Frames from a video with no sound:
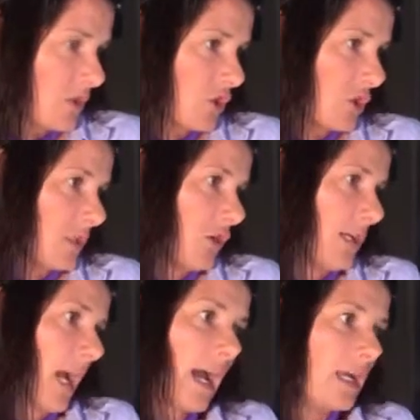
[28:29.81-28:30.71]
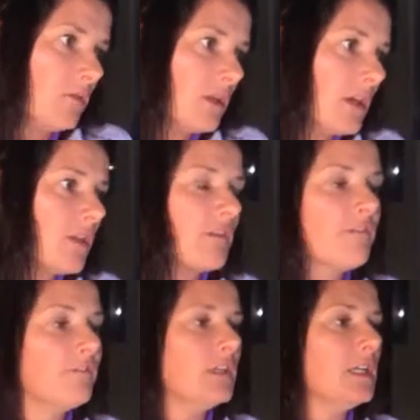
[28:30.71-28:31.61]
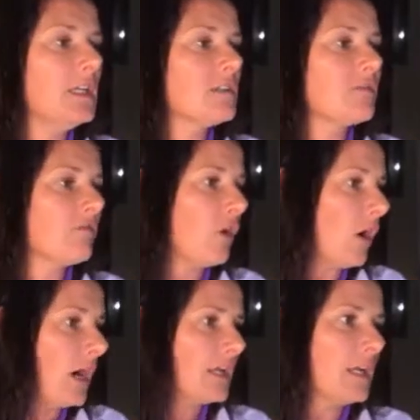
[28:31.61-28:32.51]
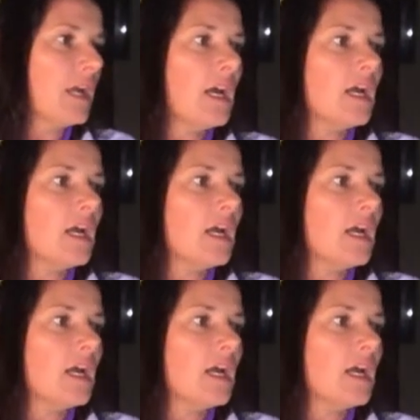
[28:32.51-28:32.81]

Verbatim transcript: so she's okay with it? The fit is fine.